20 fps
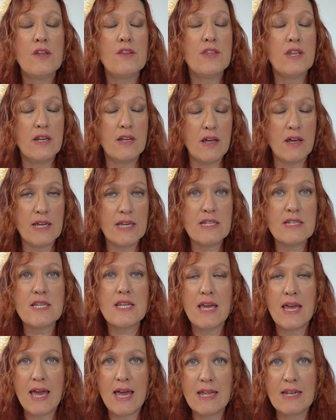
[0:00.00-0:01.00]
the light
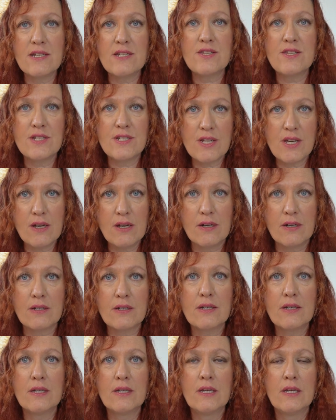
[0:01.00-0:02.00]
and the
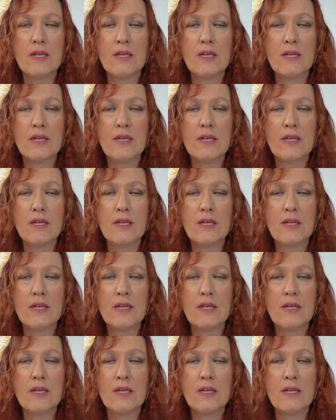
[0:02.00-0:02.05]
dark.